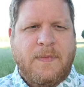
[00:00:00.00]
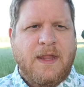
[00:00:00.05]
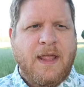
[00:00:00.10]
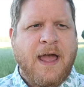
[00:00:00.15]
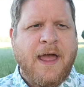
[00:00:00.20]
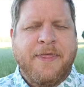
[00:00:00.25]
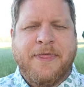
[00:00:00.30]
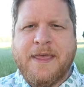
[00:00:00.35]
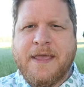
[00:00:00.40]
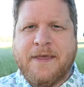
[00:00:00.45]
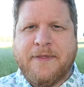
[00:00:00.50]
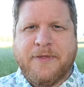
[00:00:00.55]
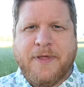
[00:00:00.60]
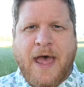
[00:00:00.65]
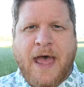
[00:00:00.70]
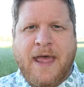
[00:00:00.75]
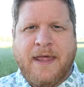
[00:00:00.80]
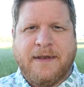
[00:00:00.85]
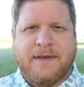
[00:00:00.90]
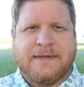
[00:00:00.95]
I think
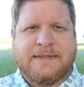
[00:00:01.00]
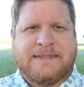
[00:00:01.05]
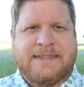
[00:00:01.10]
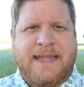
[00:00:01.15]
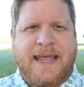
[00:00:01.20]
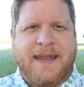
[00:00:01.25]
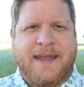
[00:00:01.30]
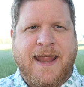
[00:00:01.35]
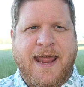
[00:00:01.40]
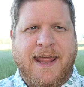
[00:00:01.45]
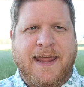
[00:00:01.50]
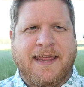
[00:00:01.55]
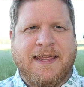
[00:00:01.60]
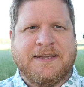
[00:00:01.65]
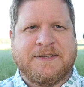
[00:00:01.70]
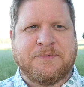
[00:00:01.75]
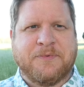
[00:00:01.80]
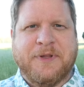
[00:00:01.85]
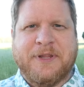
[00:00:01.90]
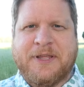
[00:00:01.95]
that DNA
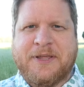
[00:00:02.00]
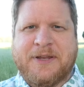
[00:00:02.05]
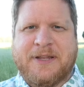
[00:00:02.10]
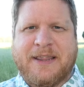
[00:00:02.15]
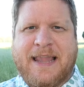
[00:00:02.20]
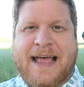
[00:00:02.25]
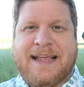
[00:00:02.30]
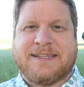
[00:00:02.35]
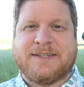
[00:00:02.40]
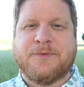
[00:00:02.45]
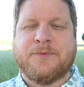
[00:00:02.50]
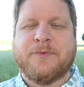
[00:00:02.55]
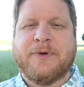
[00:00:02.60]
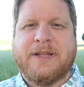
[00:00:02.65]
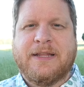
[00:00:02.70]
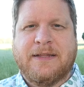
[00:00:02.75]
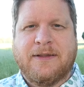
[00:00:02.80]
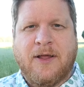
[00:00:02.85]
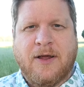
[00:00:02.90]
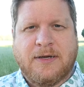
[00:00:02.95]
is really good. It lasts a
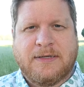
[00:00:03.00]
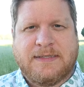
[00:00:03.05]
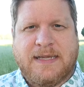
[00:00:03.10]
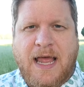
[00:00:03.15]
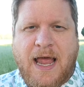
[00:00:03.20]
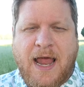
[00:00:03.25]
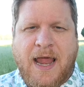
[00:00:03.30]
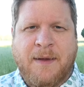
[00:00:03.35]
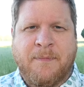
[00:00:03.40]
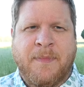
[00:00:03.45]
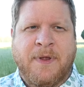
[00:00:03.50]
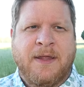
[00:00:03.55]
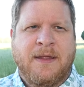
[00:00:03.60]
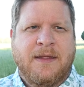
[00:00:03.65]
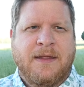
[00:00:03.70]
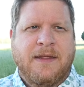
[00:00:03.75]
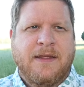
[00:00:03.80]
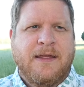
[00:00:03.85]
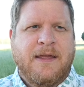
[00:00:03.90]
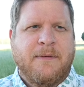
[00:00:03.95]
really long time,
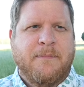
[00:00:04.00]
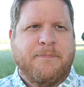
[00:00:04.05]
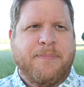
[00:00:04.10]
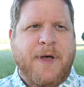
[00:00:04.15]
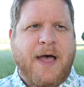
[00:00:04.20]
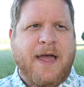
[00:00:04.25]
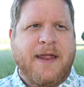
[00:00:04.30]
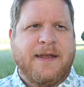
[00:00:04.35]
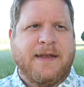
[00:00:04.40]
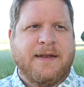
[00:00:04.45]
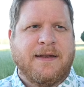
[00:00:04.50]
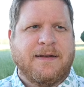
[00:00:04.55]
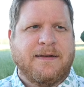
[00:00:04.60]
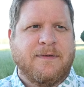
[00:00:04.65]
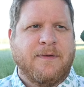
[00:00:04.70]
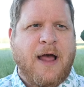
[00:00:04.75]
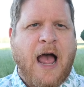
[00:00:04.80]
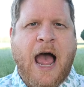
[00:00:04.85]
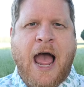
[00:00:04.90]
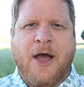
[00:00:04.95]
but
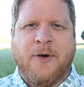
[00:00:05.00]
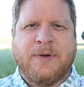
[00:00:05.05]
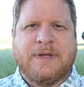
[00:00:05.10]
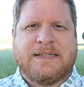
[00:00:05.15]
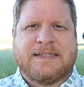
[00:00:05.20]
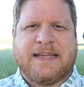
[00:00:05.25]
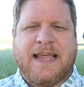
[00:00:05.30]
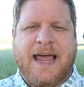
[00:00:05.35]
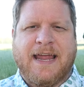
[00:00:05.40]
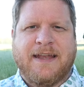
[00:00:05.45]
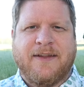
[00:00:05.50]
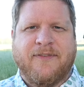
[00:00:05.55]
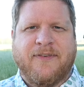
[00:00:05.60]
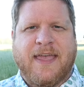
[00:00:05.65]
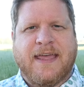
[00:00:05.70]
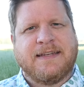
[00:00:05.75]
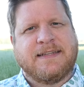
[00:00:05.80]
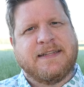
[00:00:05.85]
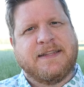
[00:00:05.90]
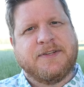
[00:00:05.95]
I always kind of
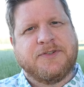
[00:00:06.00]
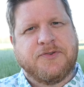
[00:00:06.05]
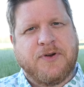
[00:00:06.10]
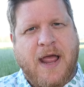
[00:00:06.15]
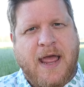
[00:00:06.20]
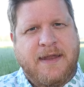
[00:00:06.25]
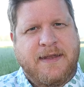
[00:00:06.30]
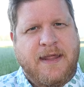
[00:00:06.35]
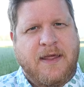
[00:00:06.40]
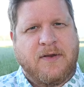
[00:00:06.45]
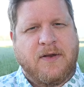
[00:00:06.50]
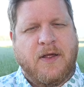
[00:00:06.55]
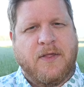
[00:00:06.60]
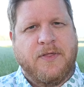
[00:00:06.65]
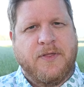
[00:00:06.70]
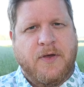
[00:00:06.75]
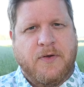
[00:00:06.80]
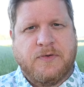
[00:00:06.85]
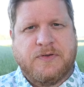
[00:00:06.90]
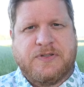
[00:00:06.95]
get to the dry down
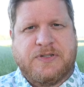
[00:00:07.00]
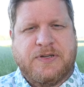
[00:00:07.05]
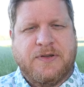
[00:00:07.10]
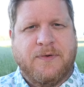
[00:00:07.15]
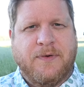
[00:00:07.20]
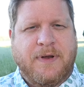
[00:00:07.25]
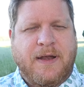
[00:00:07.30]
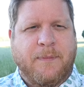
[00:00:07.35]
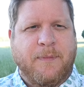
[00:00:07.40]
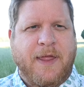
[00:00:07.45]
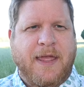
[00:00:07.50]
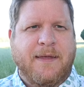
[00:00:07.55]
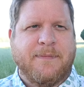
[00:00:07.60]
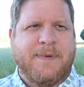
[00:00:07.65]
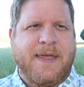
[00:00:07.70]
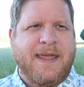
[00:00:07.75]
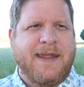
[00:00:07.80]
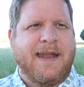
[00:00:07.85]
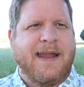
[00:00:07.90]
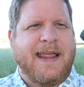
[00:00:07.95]
on those two, and I'm like,
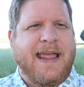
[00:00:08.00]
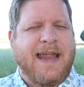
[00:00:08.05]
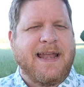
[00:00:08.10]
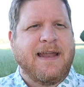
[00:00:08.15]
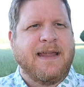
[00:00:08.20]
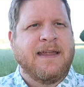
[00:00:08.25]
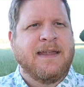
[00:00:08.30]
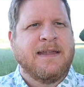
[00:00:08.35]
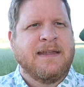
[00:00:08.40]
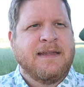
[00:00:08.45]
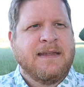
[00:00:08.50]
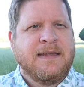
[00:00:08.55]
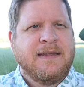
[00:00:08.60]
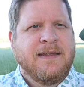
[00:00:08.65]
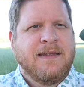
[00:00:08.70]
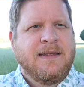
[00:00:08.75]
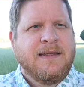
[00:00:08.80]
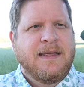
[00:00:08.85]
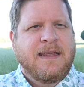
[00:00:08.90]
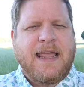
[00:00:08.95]
man, I kind of
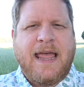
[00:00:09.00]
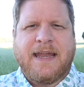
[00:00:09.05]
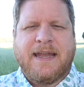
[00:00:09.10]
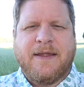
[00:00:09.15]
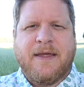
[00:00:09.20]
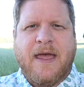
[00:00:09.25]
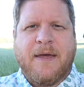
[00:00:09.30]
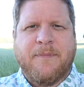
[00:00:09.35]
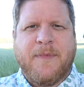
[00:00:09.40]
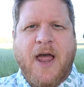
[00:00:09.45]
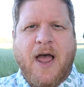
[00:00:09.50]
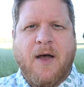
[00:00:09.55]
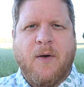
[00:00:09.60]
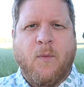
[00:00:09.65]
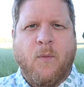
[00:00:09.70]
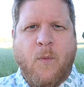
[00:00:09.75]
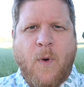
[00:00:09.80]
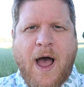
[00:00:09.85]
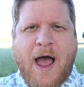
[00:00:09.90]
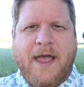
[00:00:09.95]
am not
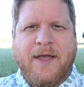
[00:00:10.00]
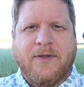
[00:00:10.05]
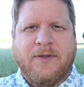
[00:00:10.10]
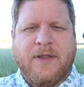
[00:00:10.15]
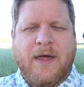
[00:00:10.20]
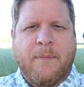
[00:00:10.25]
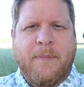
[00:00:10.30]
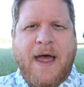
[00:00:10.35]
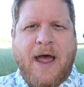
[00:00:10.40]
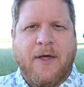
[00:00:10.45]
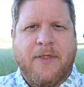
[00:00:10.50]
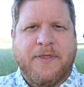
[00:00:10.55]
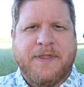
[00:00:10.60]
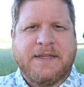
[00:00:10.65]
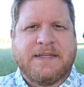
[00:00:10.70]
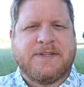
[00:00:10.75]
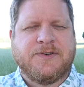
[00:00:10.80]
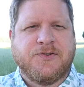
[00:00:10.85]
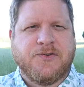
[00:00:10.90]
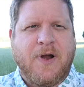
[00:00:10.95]
wild about
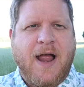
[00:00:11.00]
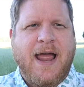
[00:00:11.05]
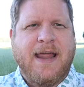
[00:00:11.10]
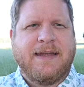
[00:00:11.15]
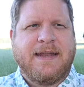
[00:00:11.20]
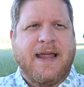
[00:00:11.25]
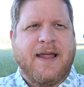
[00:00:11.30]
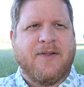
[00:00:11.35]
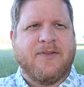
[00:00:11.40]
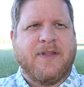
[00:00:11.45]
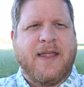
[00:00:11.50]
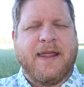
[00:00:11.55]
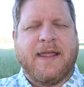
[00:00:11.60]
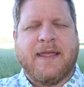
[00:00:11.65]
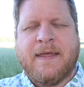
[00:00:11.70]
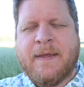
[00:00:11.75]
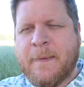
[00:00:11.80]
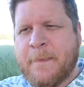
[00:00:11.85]
this dry down. Like,